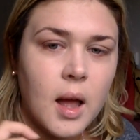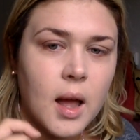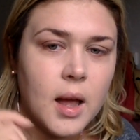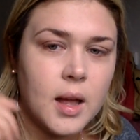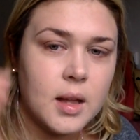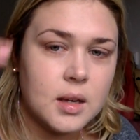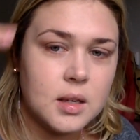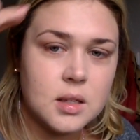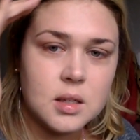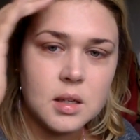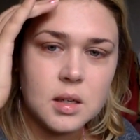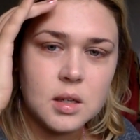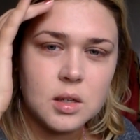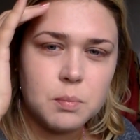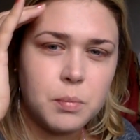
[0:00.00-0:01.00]
and
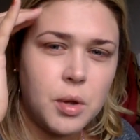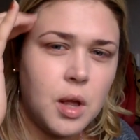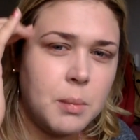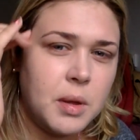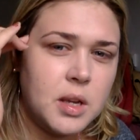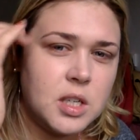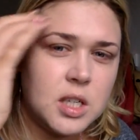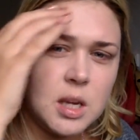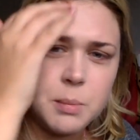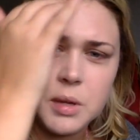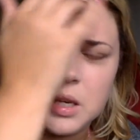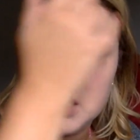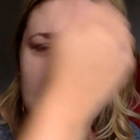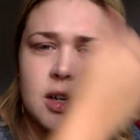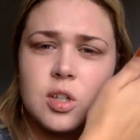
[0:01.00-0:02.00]
put a bit of shape
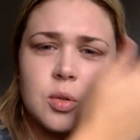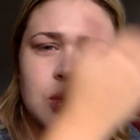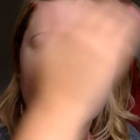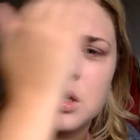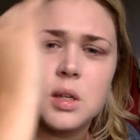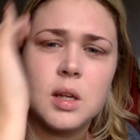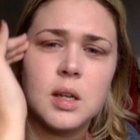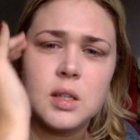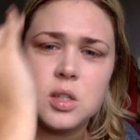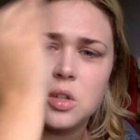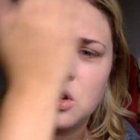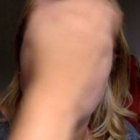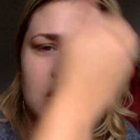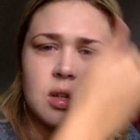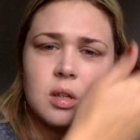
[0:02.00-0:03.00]
in here so that the
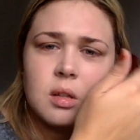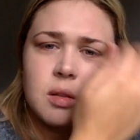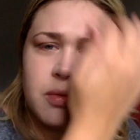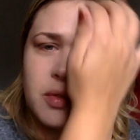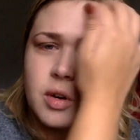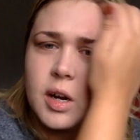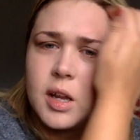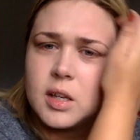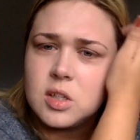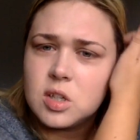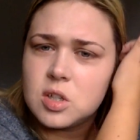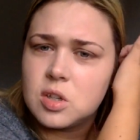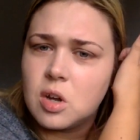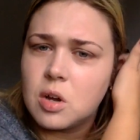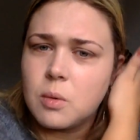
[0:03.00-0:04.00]
forehead's
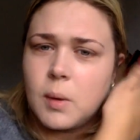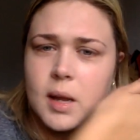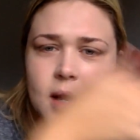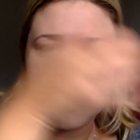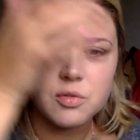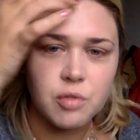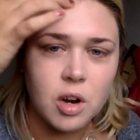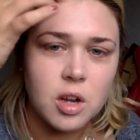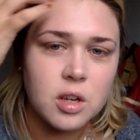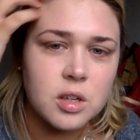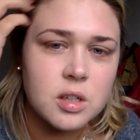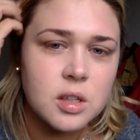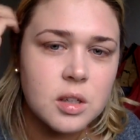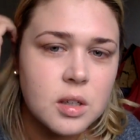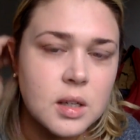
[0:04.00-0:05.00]
just not quite as round
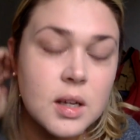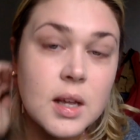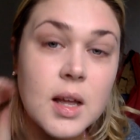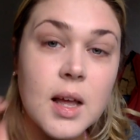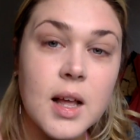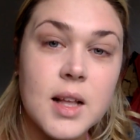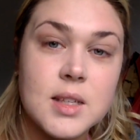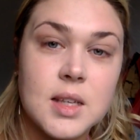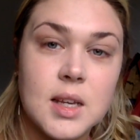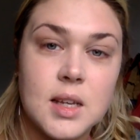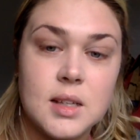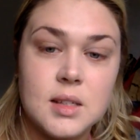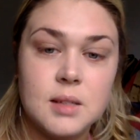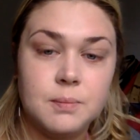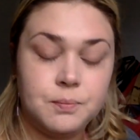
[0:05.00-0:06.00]
as it
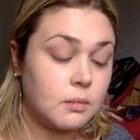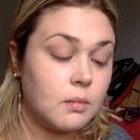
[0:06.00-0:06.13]
is.